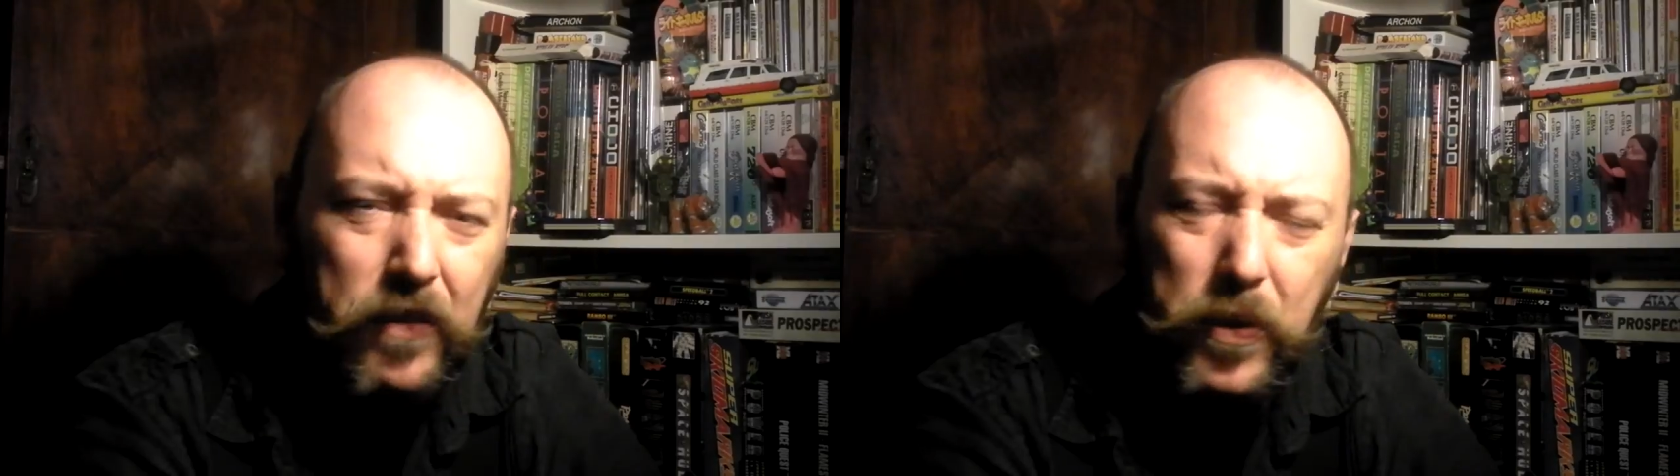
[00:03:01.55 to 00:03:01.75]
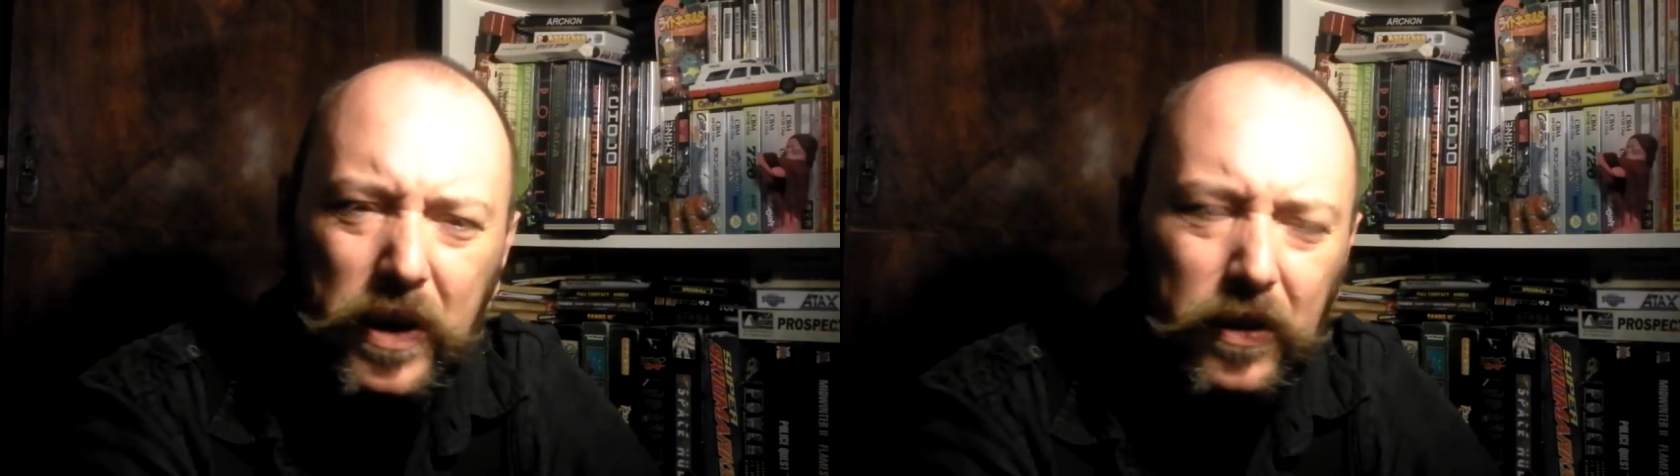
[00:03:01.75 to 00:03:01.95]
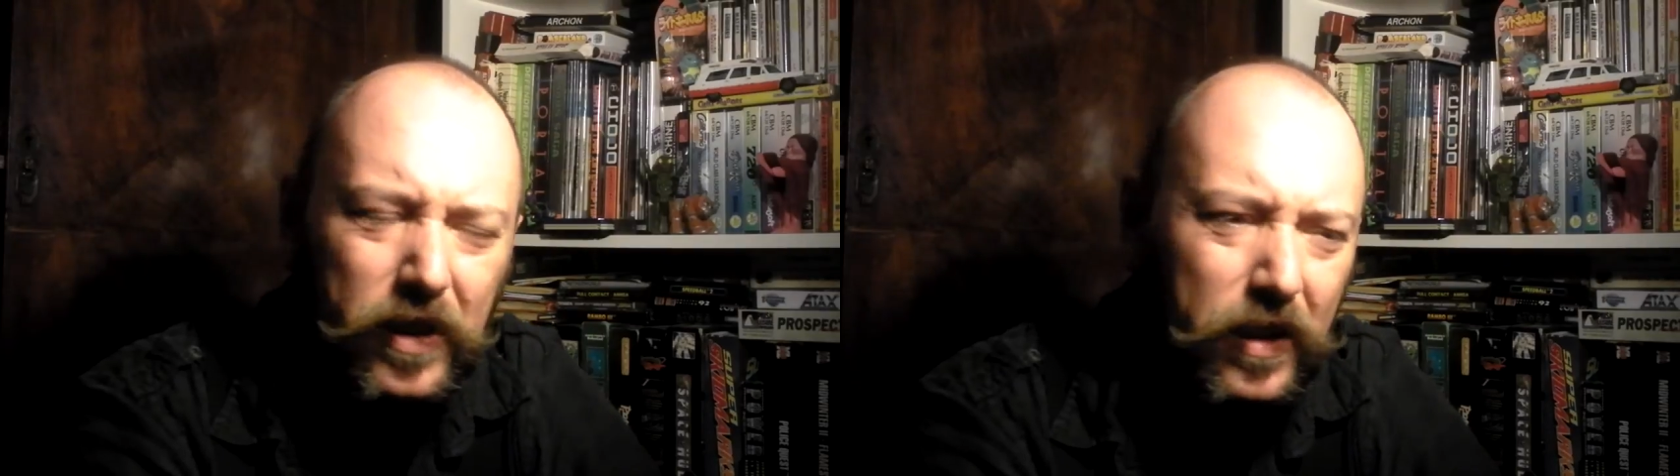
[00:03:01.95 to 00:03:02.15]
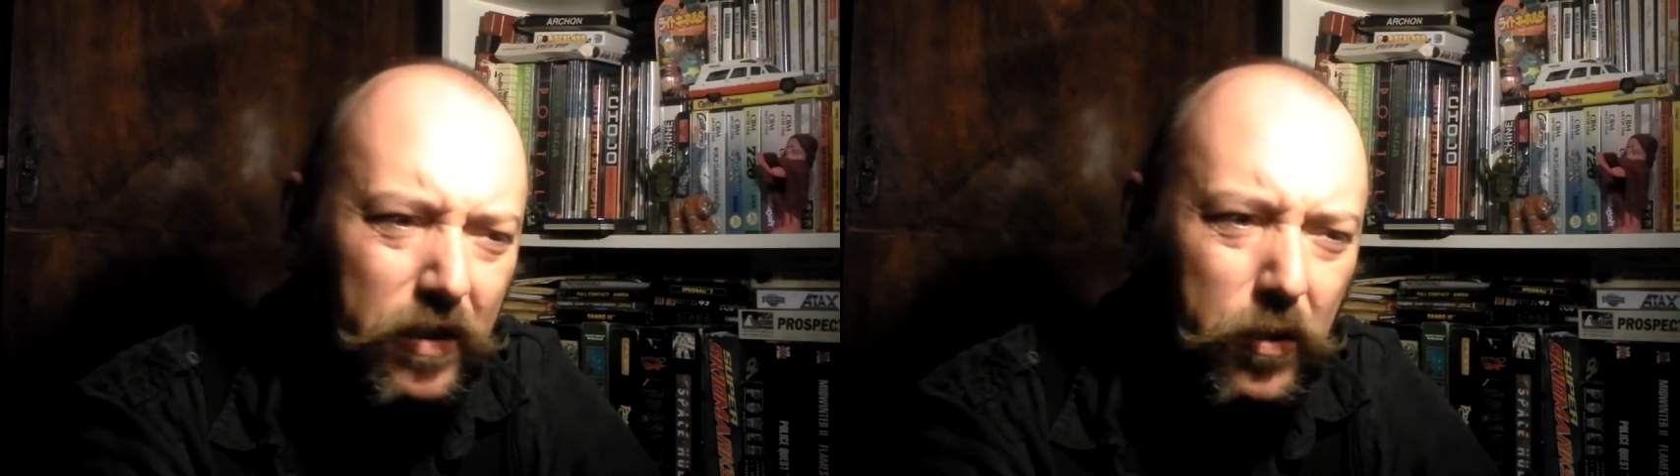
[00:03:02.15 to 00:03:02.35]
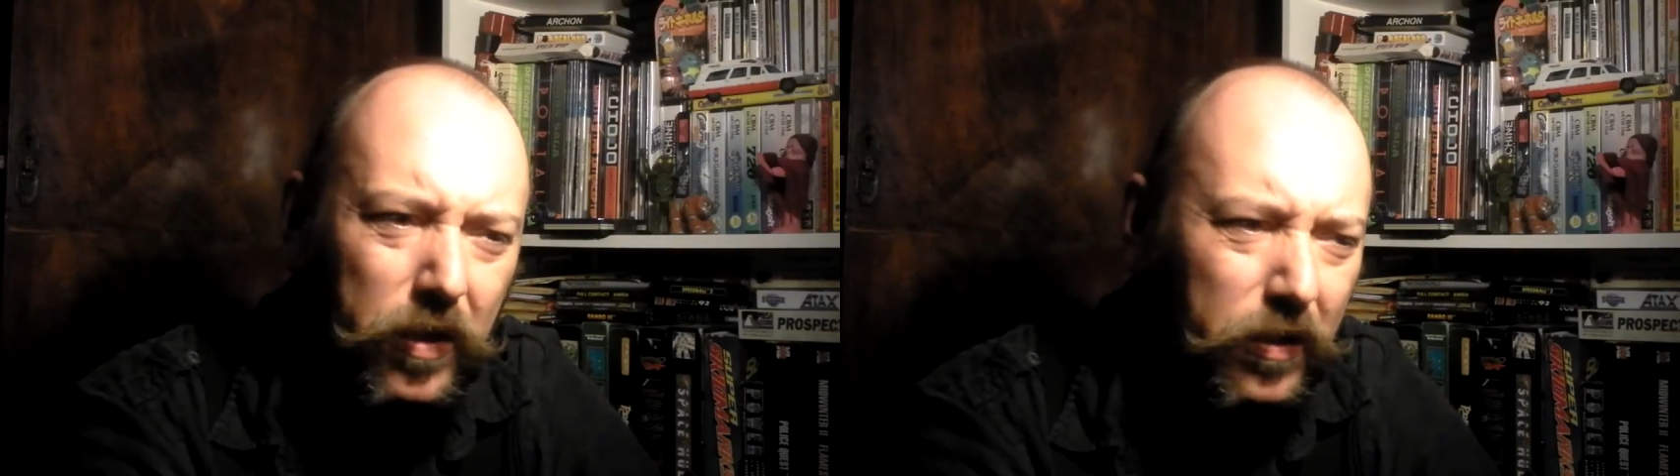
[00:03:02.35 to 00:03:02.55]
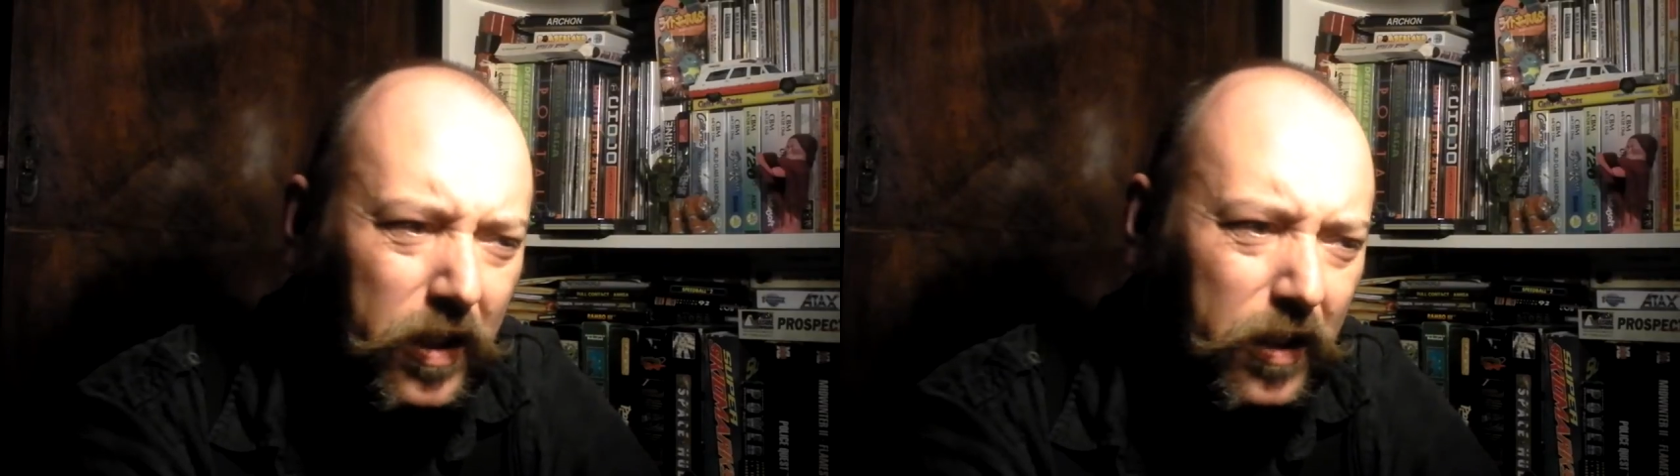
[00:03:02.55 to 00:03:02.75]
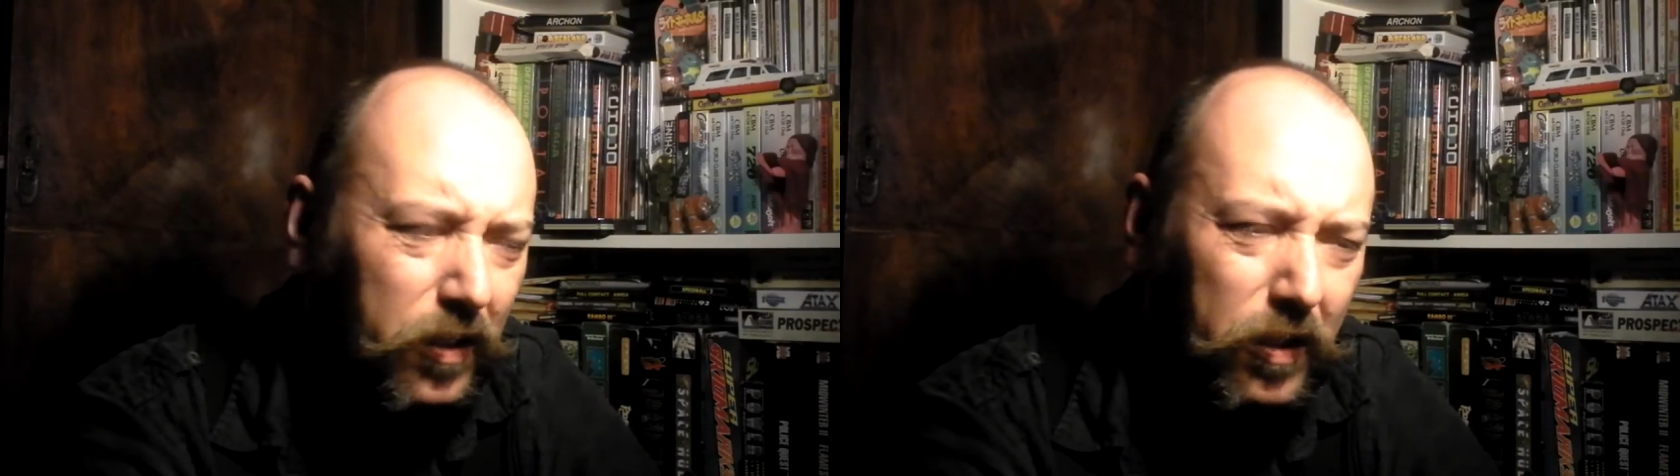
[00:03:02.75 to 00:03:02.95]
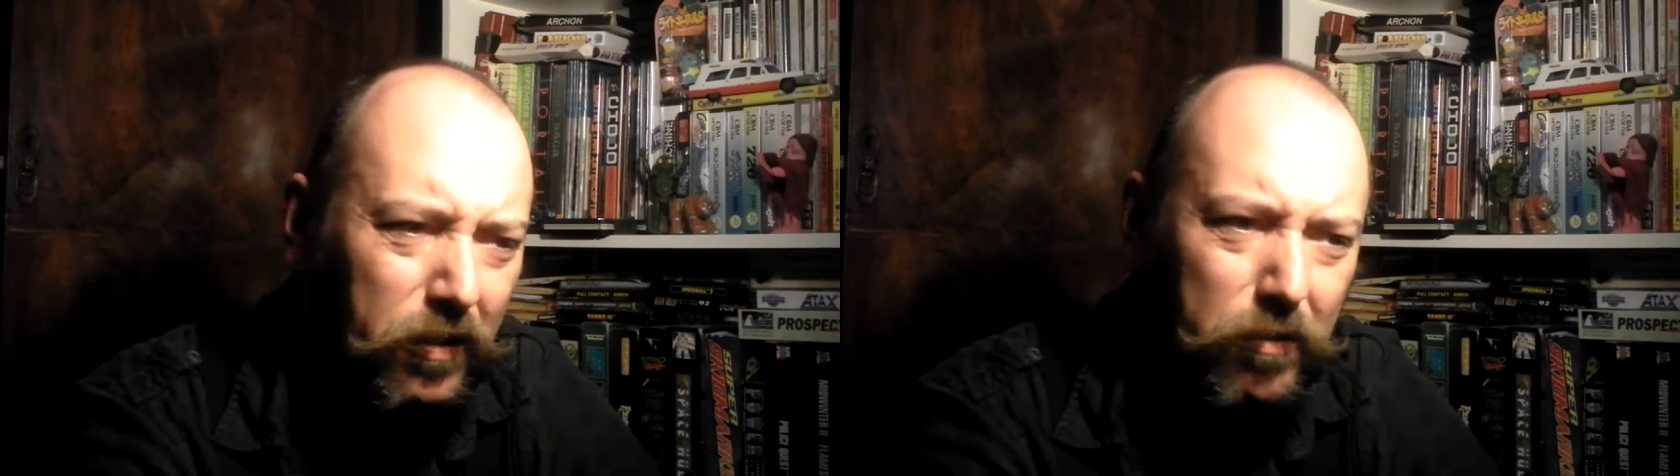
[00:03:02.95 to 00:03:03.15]
everyone else has. Everyone else
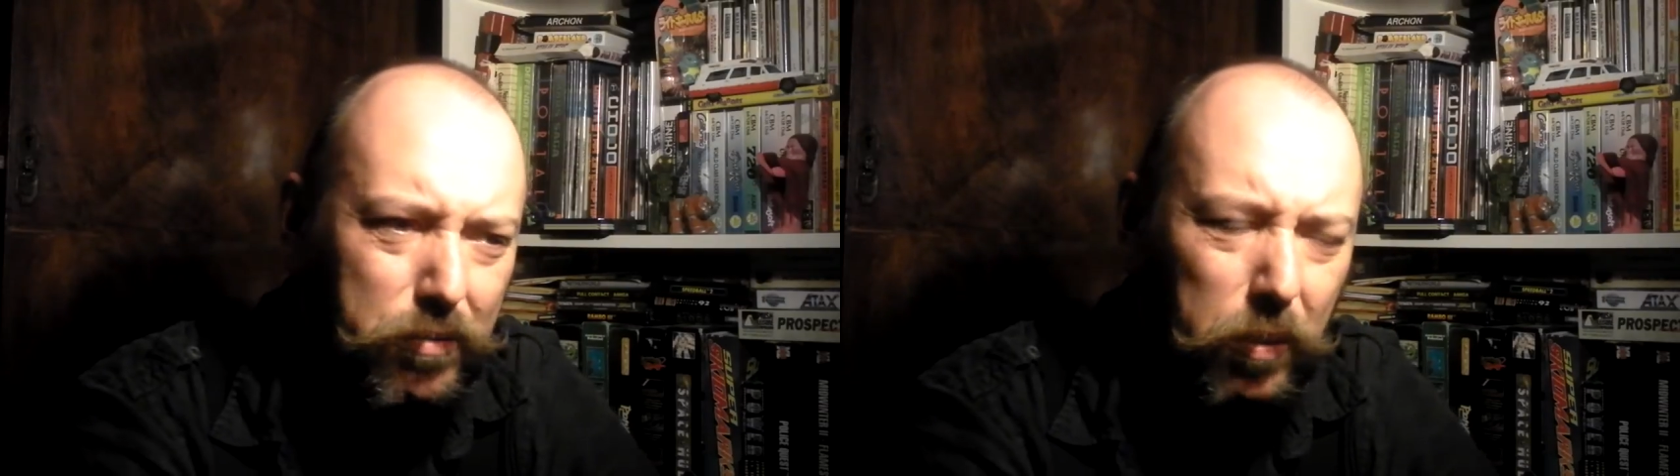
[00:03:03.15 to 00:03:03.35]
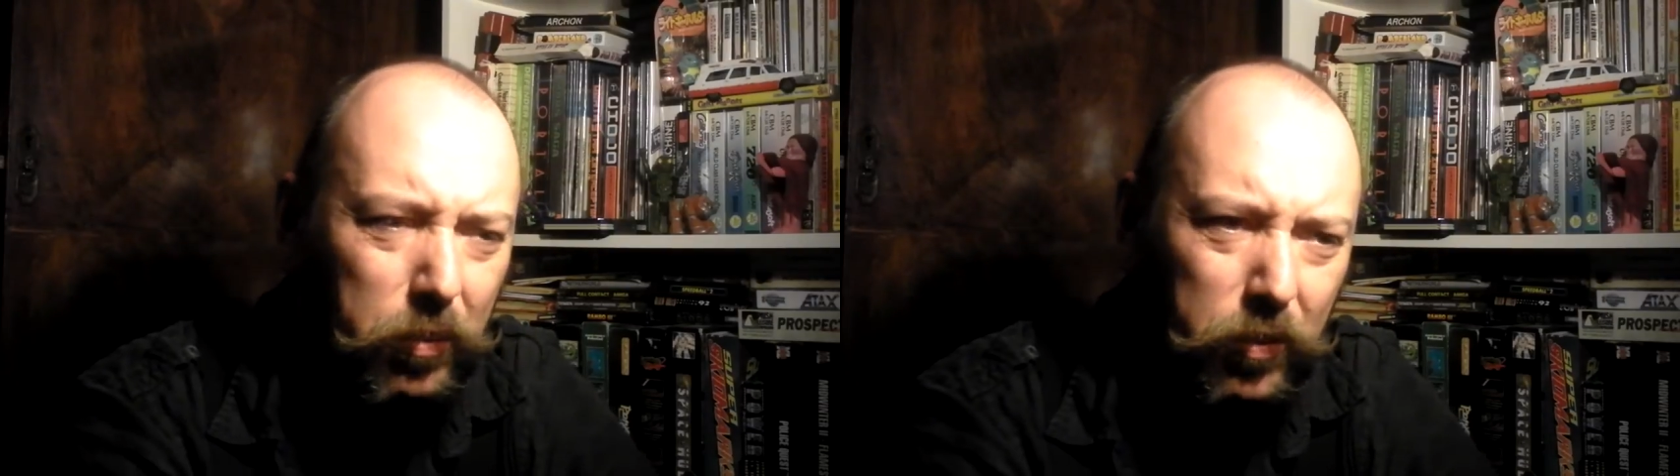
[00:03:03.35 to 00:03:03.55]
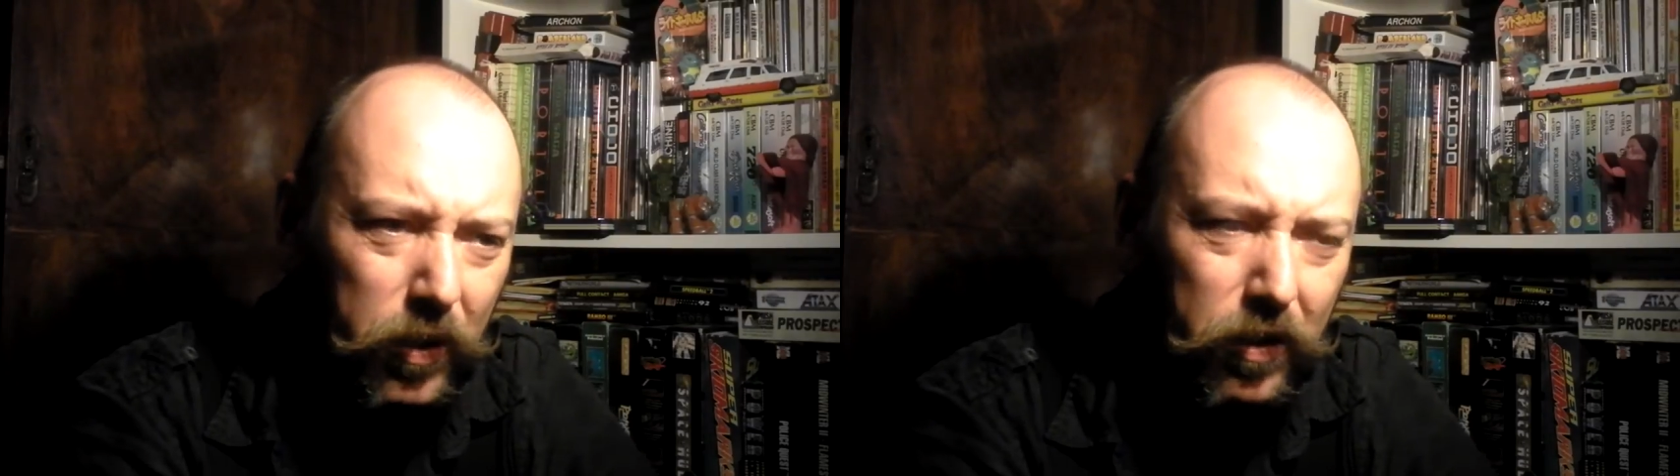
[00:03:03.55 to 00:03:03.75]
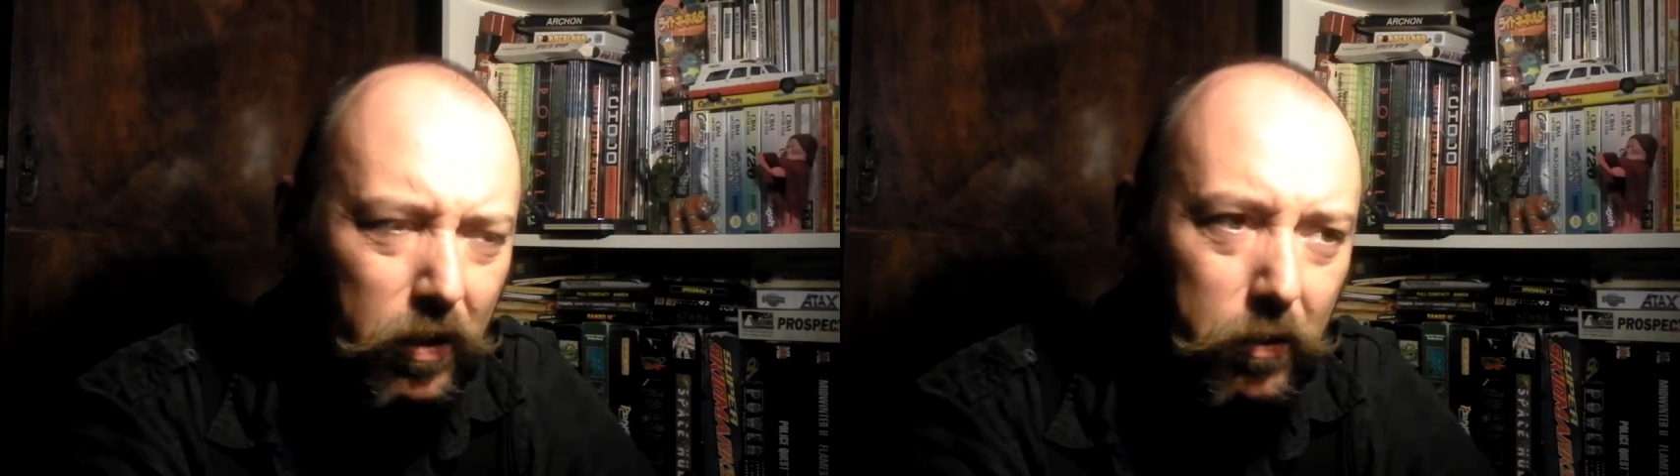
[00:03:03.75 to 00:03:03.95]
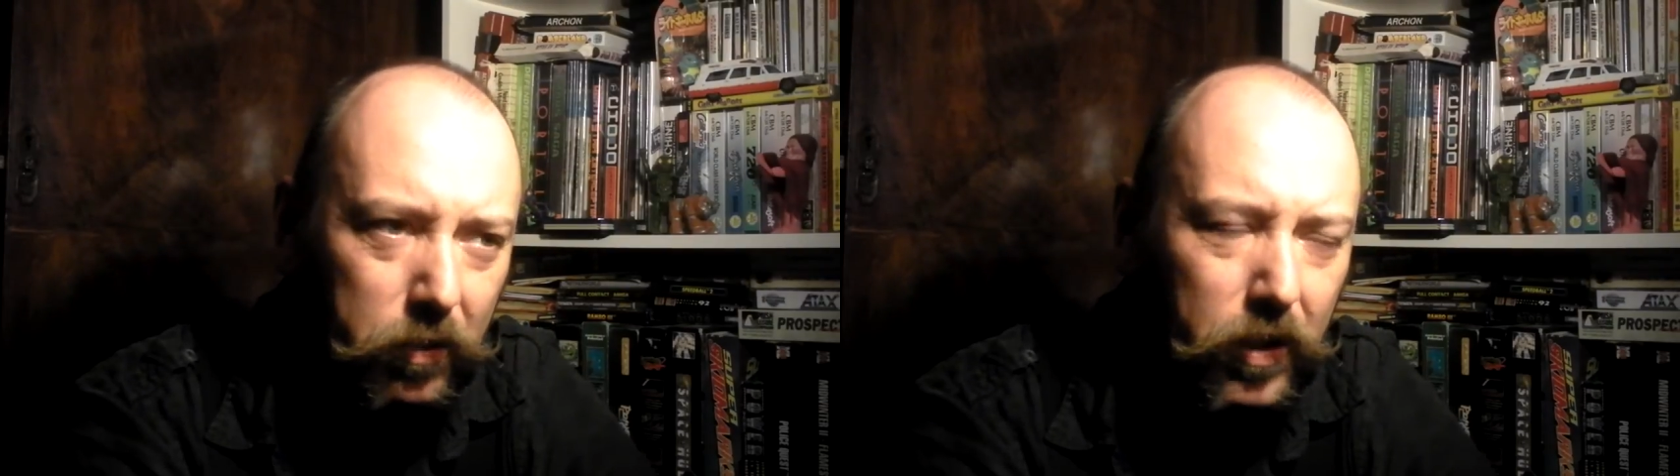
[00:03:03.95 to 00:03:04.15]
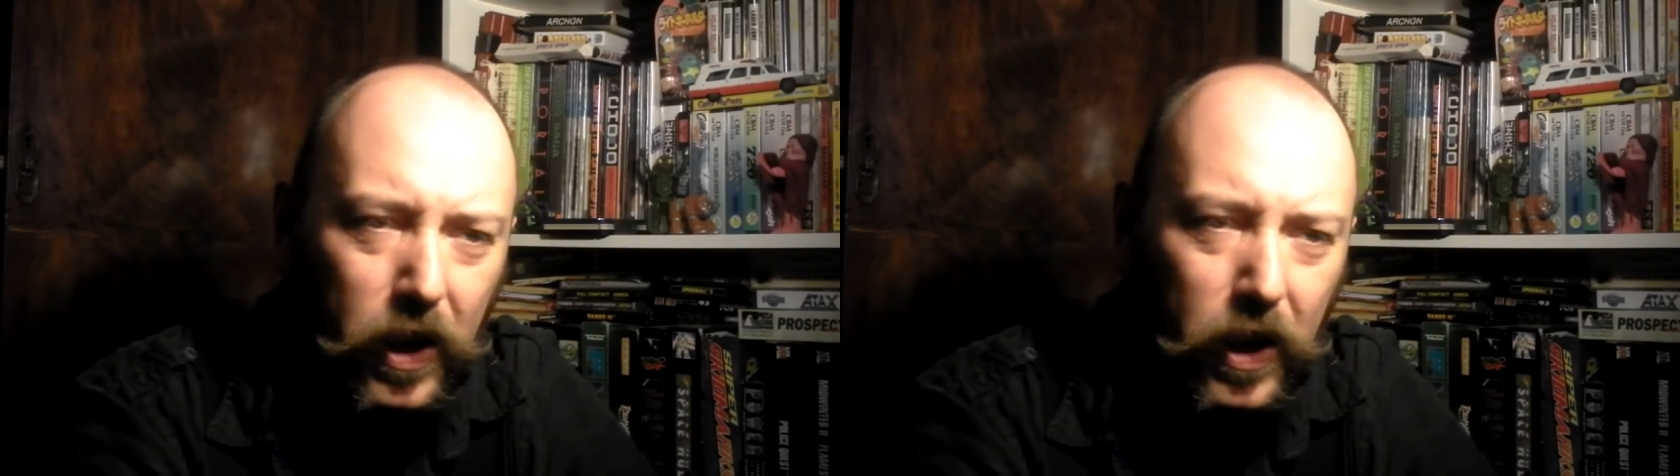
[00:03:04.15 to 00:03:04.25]
has problems with, you know,